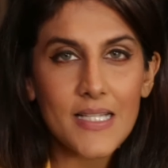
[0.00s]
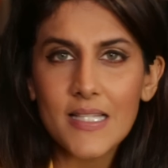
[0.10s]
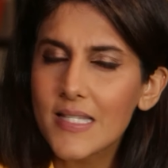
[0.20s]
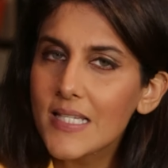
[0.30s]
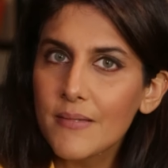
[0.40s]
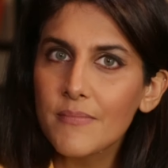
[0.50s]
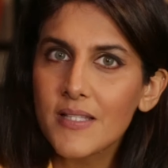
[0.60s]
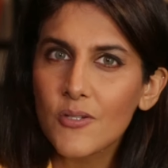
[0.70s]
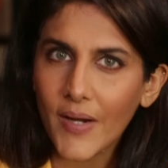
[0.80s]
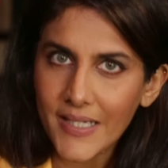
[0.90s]
It
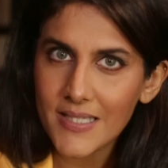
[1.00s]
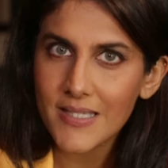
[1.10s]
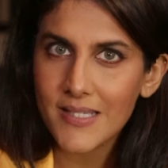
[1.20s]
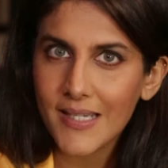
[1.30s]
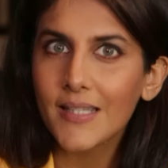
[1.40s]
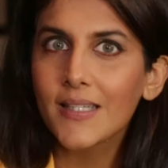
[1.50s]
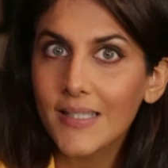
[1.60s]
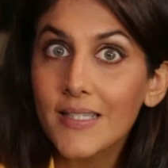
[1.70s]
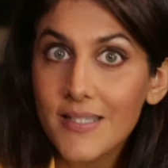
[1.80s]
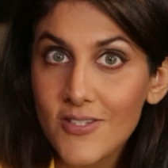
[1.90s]
seems quite easy. I
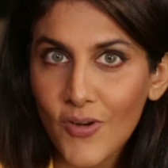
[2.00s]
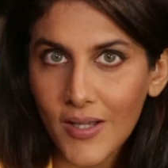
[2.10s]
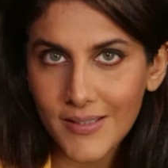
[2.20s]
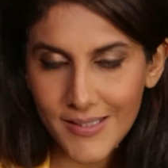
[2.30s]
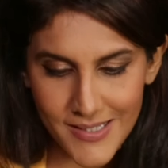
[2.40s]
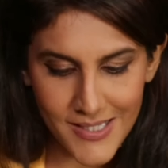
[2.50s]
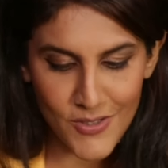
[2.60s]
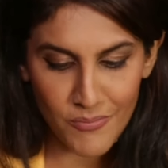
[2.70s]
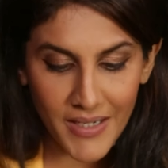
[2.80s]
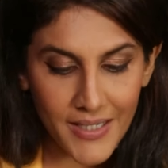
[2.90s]
think it is rather easy
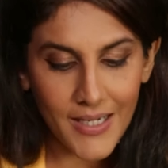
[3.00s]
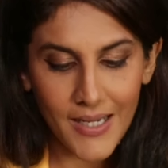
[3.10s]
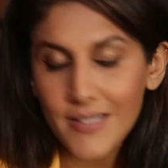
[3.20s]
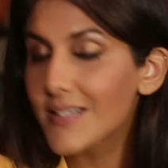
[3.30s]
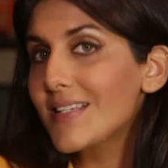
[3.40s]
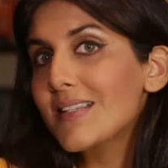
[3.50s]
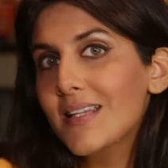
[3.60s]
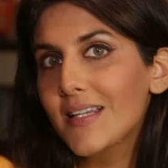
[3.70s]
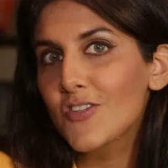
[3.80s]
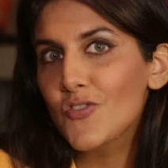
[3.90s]
to make and it is
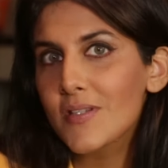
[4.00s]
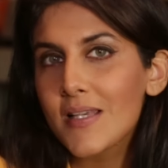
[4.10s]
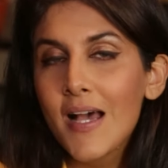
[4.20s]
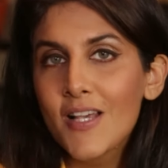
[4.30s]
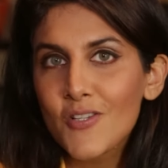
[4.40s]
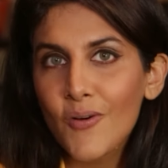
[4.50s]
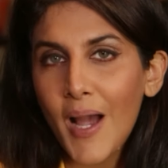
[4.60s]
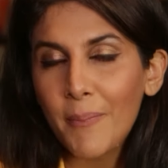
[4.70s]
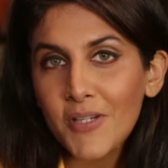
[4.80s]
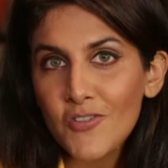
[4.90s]
delicious. So
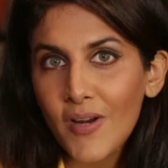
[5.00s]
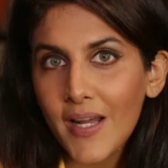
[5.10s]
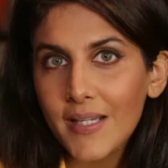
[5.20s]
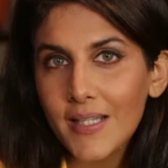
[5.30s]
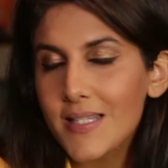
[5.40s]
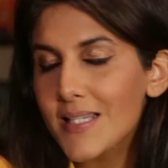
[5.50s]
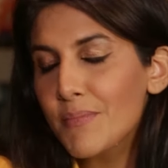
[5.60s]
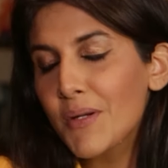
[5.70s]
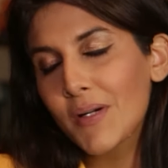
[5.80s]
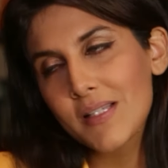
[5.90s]
happy trying. And
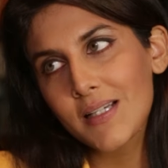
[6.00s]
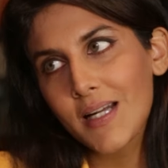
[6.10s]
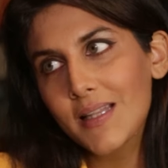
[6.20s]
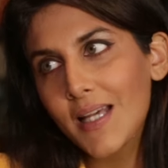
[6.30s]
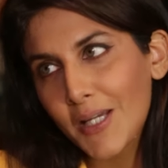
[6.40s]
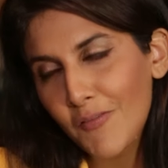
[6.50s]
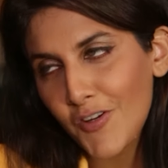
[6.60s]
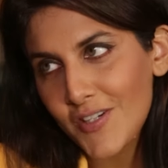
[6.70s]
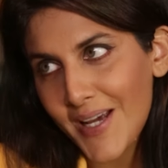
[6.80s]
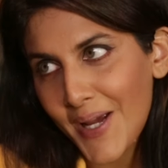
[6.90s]
Simi, once again, thank you for your time.